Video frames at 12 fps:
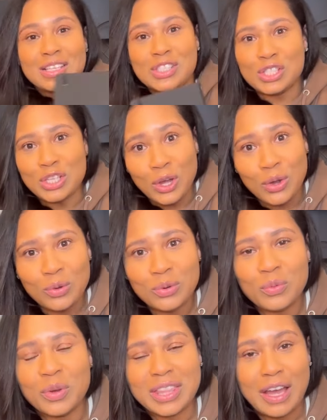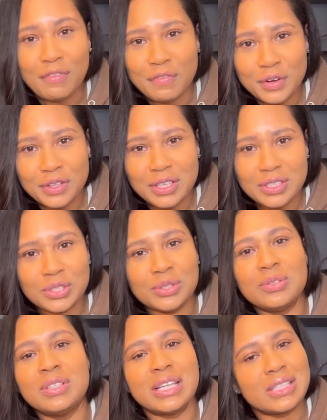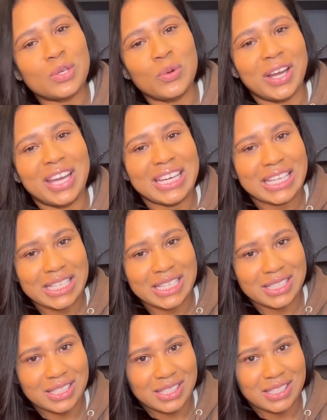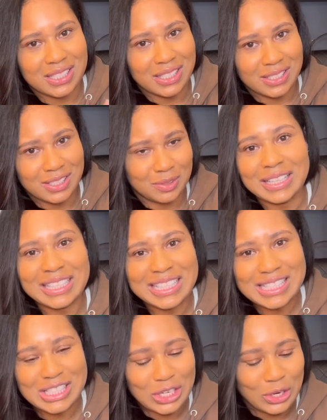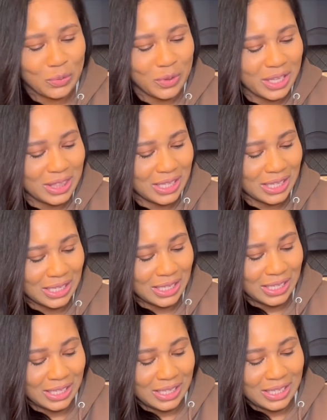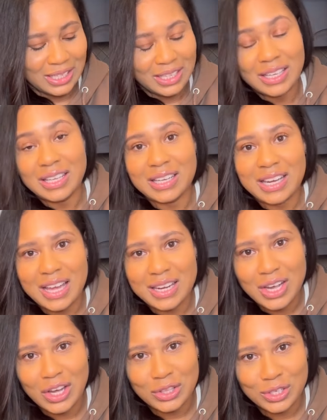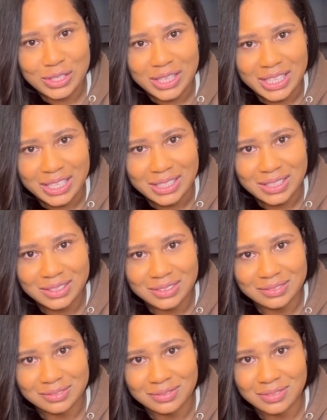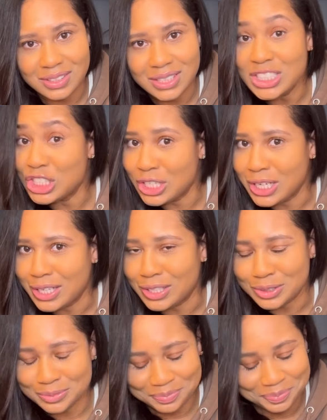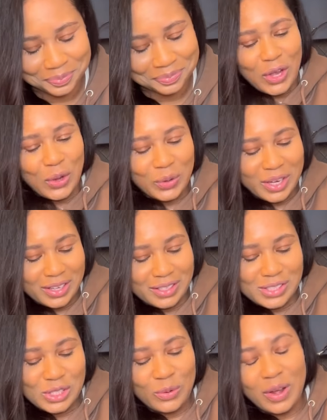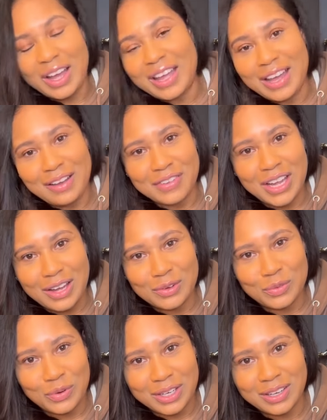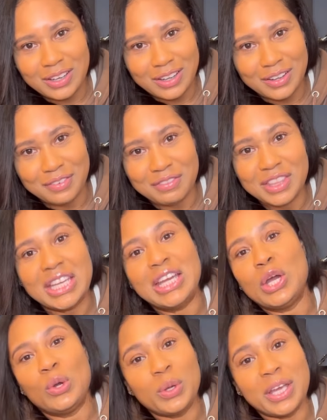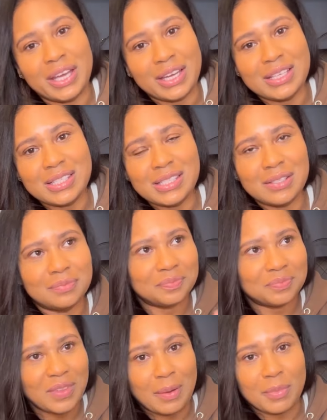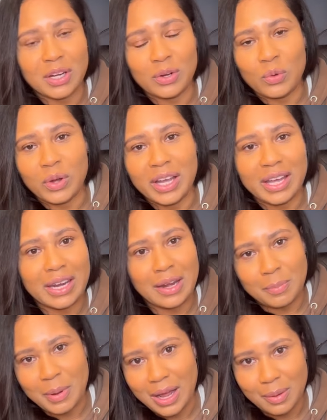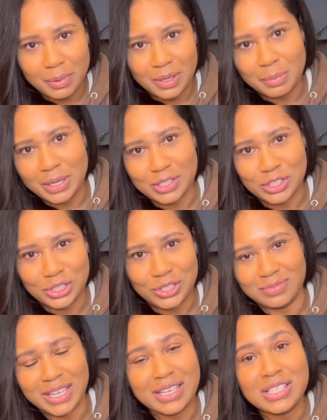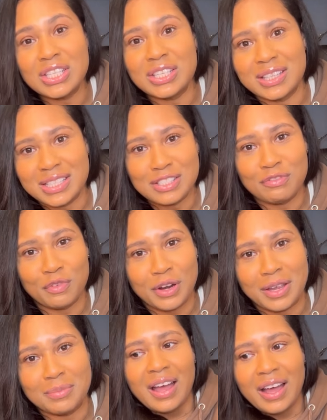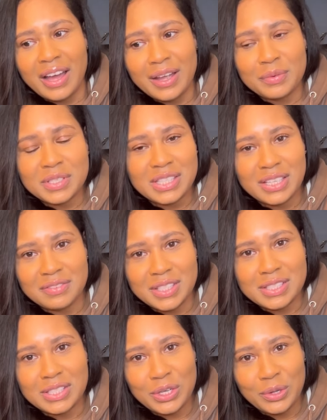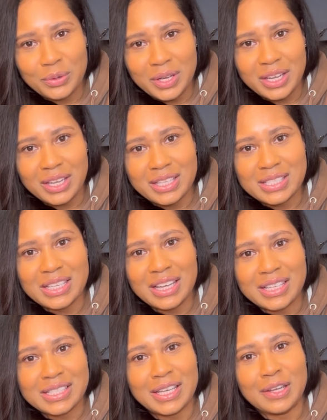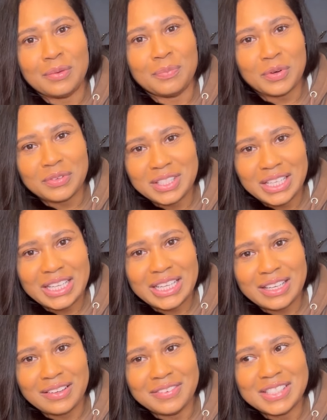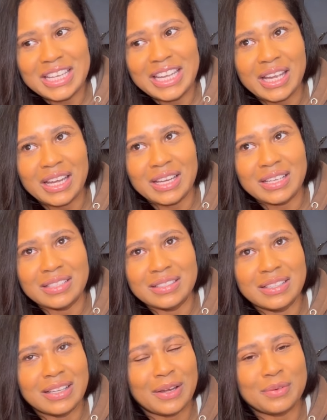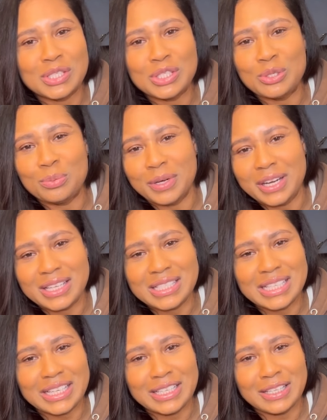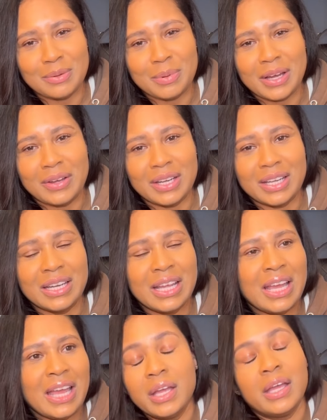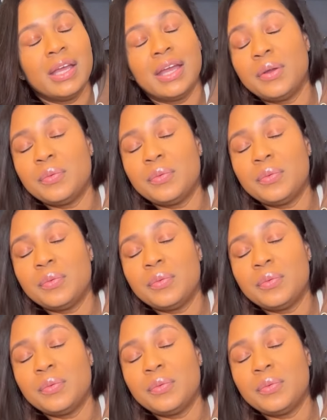So without further ado, let's go ahead and get into this list. Let's start with none other than Chanel. Okay, so I have gotten rid of the O case. I'm gonna go ahead and pop a picture into this frame. I received this O case as a birthday gift and I was super excited about it. It